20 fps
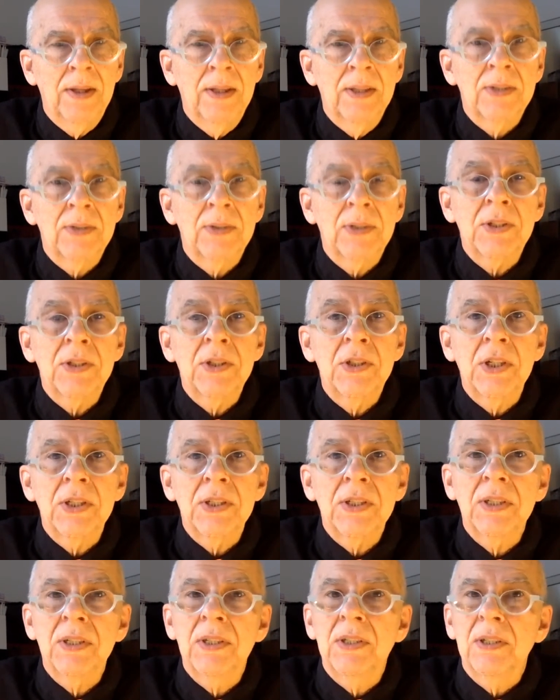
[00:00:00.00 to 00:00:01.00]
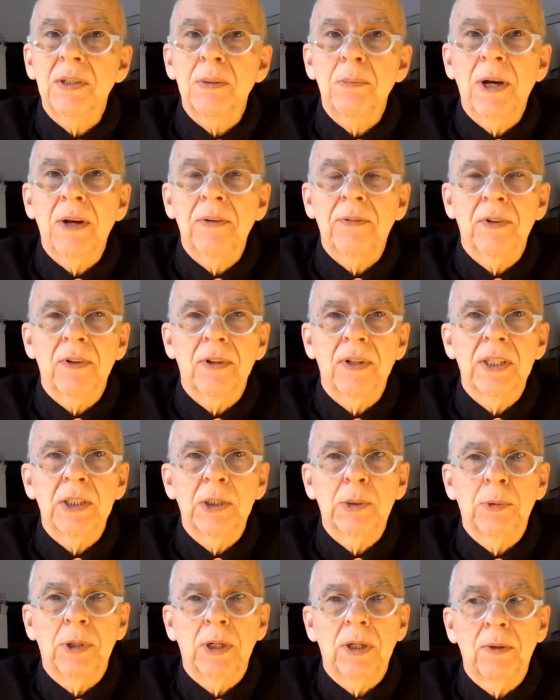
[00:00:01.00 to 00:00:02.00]
So I suggested to them after the
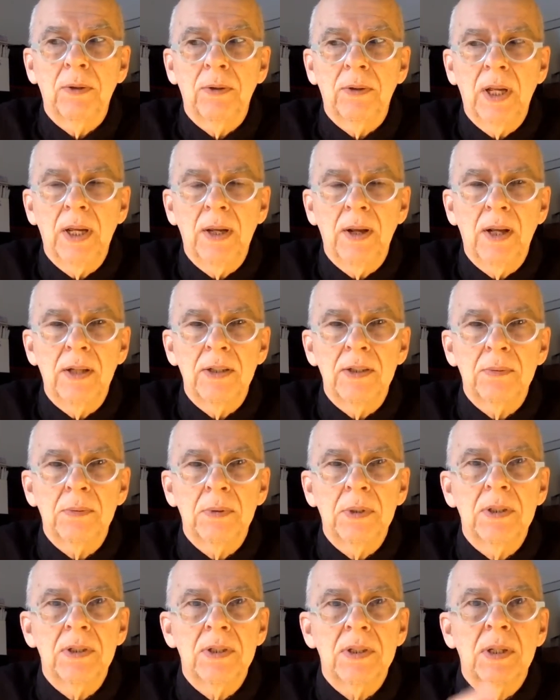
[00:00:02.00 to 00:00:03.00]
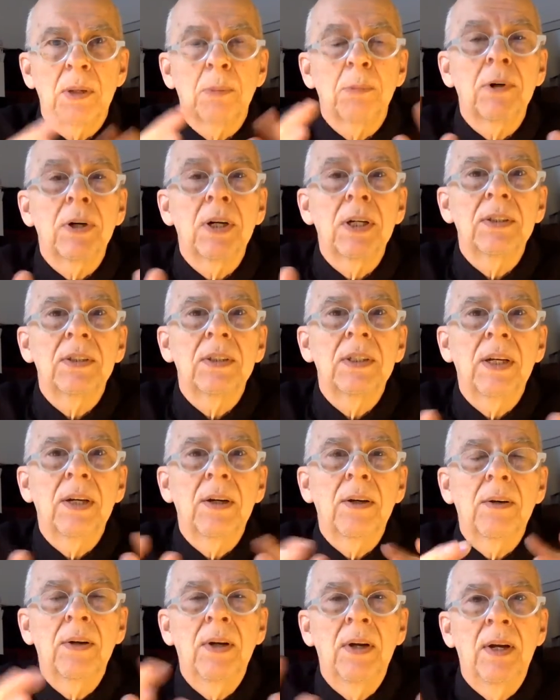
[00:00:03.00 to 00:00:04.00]
lunch break, okay, I'm just going to summarize
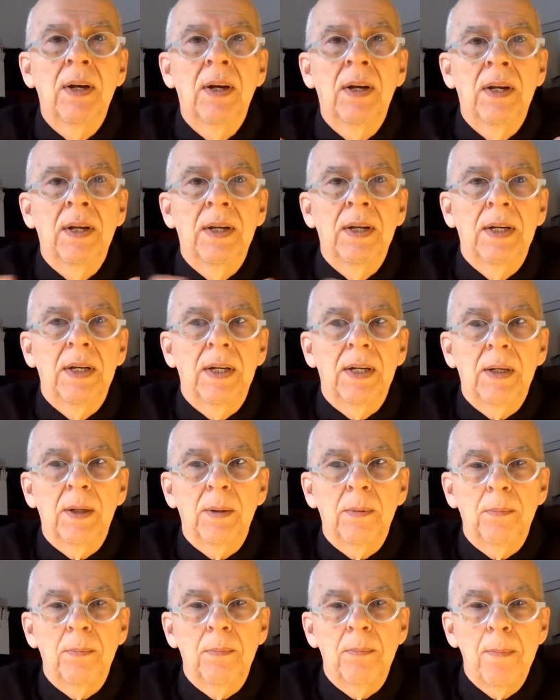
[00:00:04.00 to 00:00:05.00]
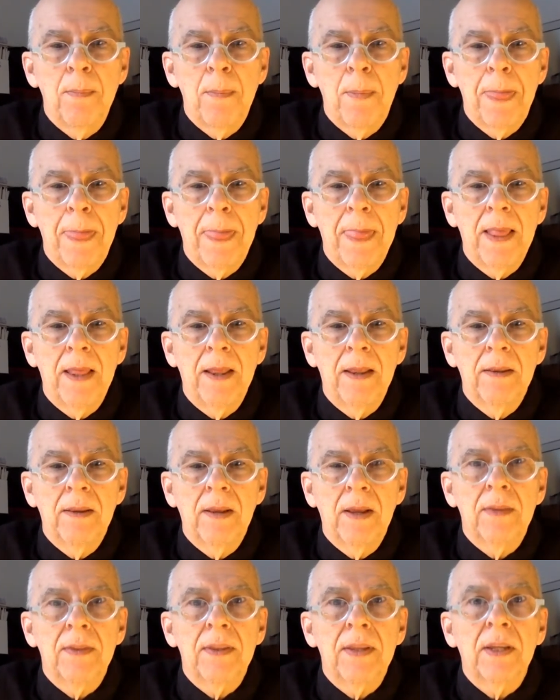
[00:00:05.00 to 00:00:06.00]
now. Um,
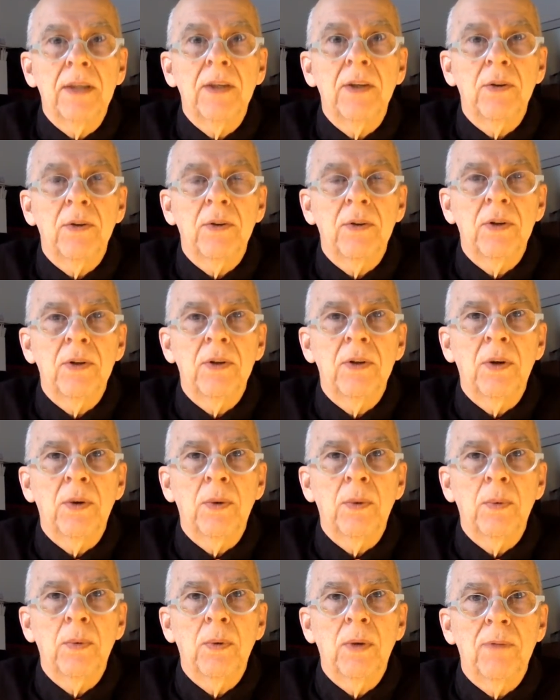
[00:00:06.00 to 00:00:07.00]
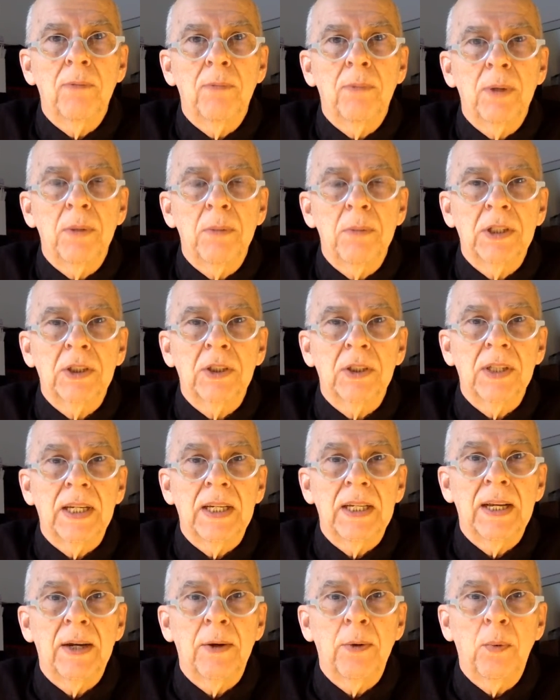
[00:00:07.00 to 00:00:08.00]
think you you know I pretty much
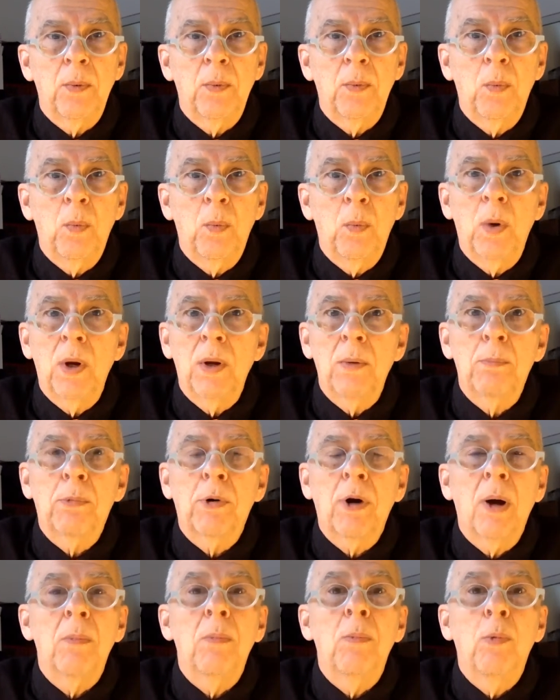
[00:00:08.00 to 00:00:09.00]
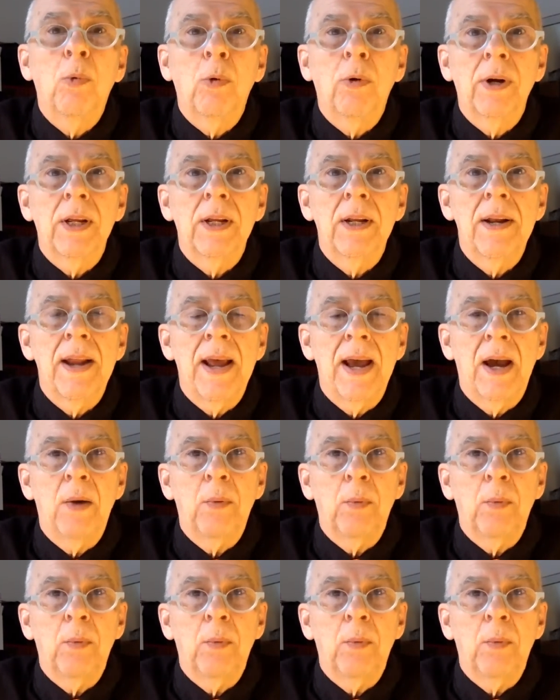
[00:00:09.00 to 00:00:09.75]
laid out what problem we're in now.